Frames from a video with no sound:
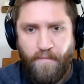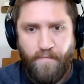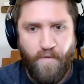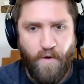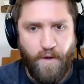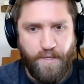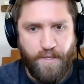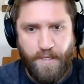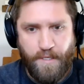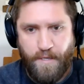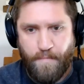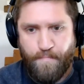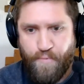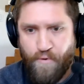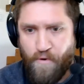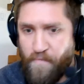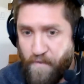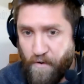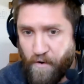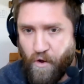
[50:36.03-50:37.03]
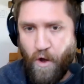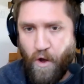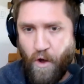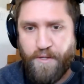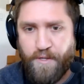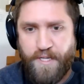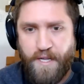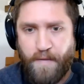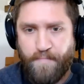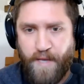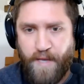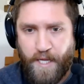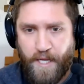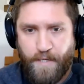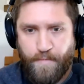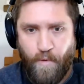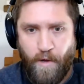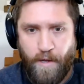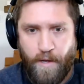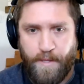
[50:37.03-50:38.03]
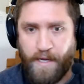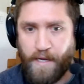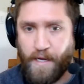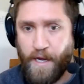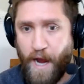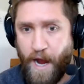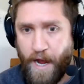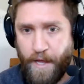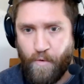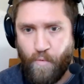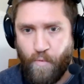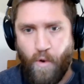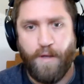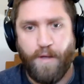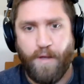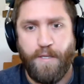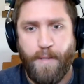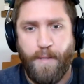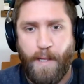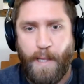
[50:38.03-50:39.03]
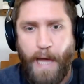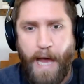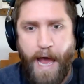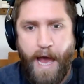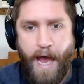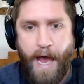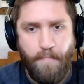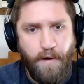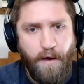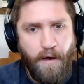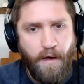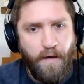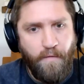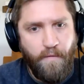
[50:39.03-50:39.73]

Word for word: versus a proof of concept exploit that kind of works in a lab